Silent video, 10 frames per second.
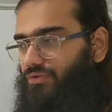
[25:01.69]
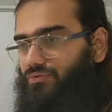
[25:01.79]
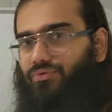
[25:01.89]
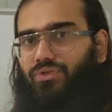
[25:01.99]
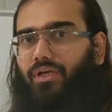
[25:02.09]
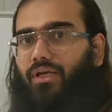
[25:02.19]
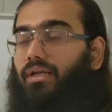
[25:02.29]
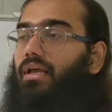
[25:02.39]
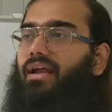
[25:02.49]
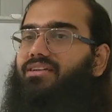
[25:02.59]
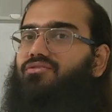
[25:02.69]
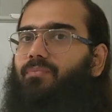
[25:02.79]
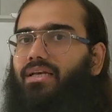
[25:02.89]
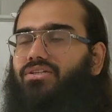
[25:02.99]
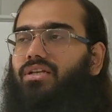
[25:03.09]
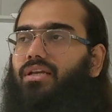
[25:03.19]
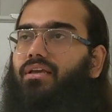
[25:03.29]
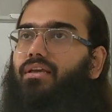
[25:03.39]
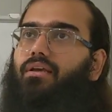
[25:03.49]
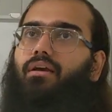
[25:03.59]
to share, and
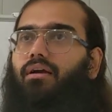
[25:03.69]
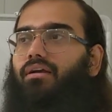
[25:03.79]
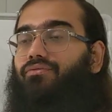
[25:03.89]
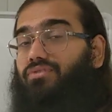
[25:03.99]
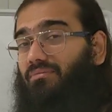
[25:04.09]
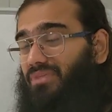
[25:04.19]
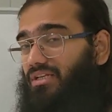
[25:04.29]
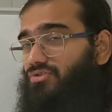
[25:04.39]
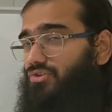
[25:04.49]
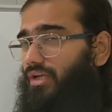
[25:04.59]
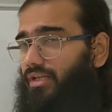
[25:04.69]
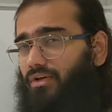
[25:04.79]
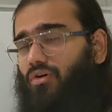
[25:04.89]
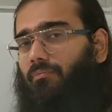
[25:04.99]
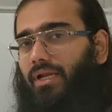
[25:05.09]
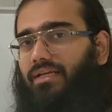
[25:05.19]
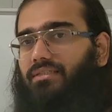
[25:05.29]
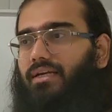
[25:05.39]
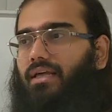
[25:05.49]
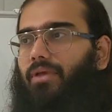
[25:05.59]
especially if something is really complex
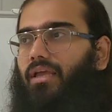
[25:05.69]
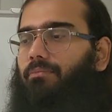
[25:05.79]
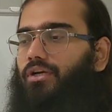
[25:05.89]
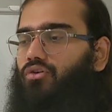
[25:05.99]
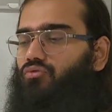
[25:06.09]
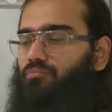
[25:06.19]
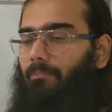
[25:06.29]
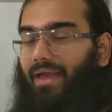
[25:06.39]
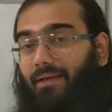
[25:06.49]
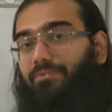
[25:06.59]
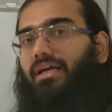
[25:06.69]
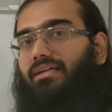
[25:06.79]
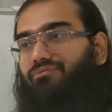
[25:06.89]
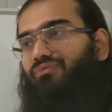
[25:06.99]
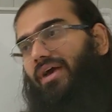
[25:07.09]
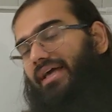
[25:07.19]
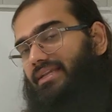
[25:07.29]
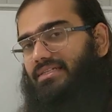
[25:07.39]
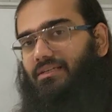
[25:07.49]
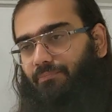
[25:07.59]
and I'm able to map that
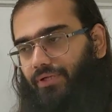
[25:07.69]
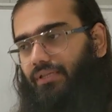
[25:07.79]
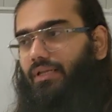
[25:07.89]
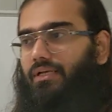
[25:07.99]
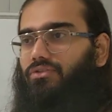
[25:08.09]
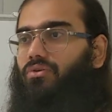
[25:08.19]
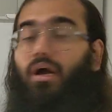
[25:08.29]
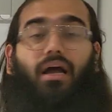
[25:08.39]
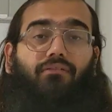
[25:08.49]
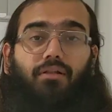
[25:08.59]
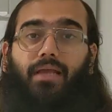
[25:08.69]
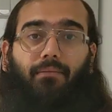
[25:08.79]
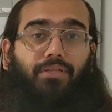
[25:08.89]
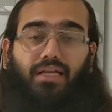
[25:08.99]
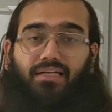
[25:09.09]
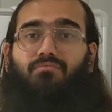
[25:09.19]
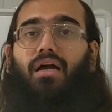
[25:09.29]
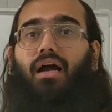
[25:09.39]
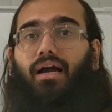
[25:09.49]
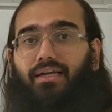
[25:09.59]
very simple. So I will be happy. That is
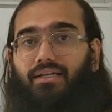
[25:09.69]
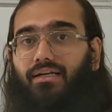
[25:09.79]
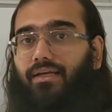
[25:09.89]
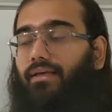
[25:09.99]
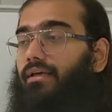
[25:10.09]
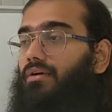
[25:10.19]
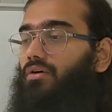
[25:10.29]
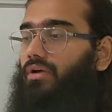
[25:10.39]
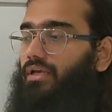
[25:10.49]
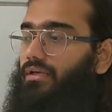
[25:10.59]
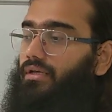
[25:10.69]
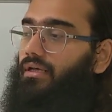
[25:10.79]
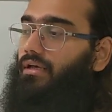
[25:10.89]
my ideal day. Okay,